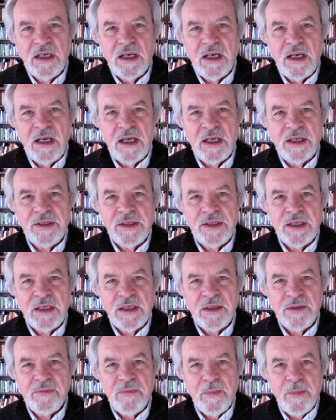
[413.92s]

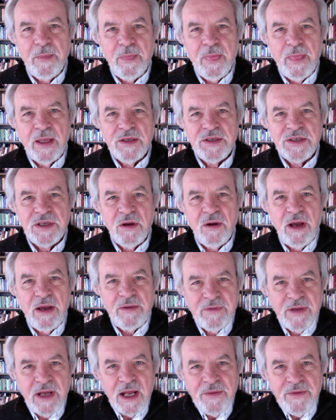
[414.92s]
And so I've
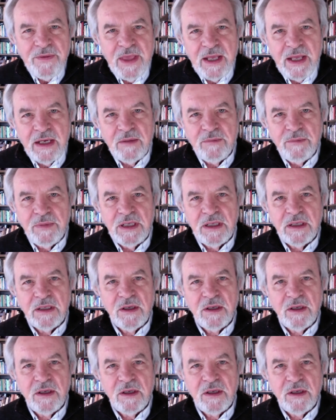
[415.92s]
got that in me,